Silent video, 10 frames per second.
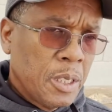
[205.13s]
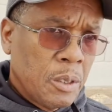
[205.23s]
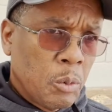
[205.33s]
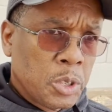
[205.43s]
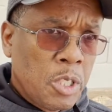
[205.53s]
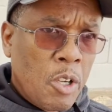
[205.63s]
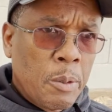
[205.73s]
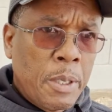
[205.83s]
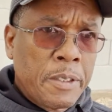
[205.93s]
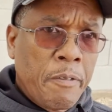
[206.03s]
was talking
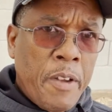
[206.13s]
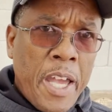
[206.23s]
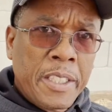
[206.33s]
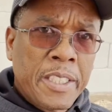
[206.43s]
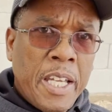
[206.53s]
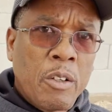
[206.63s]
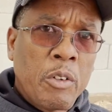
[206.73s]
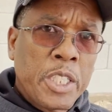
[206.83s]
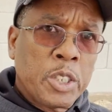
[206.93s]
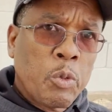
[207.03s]
about the fact that
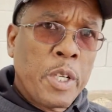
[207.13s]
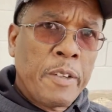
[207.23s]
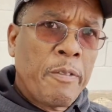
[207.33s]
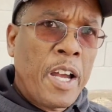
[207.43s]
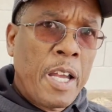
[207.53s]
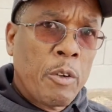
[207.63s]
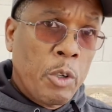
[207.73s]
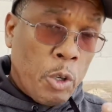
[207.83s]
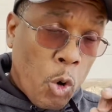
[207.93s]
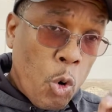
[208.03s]
only
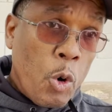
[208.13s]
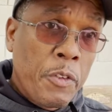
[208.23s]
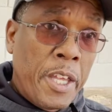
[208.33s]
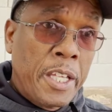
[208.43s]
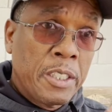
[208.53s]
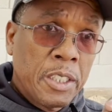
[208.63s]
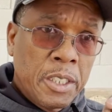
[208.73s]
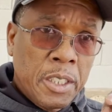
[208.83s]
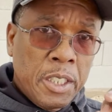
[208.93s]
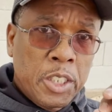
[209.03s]

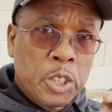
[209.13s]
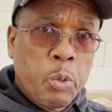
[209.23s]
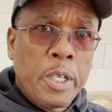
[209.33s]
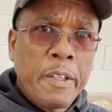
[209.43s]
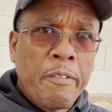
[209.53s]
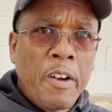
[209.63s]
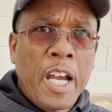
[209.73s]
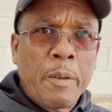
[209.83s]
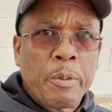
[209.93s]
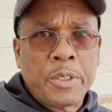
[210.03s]

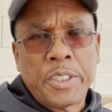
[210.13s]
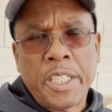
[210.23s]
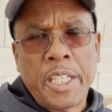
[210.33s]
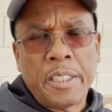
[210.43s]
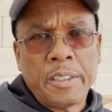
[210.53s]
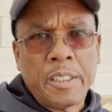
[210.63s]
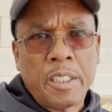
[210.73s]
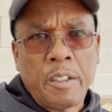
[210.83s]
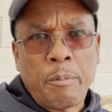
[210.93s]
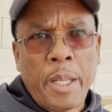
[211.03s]
25%
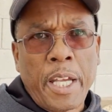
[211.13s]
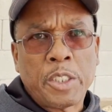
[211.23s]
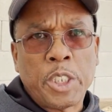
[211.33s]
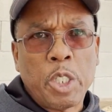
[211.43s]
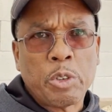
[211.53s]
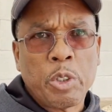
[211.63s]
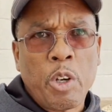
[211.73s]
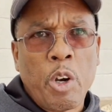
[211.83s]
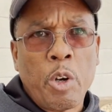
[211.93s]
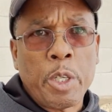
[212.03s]
of black children
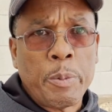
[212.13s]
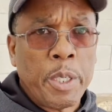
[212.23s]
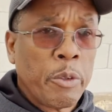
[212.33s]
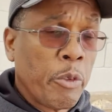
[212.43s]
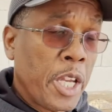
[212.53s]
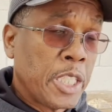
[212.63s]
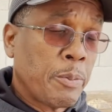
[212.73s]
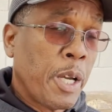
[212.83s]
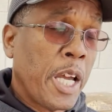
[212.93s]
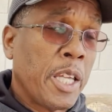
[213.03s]
are only being raised
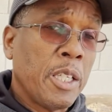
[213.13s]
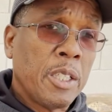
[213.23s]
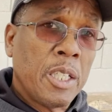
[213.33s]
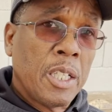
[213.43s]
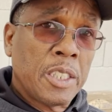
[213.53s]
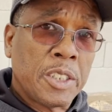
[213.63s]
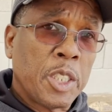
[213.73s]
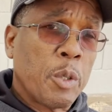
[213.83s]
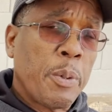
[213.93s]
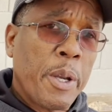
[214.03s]
by a
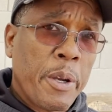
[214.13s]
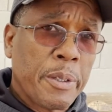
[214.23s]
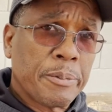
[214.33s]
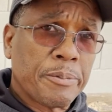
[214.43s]
single parent.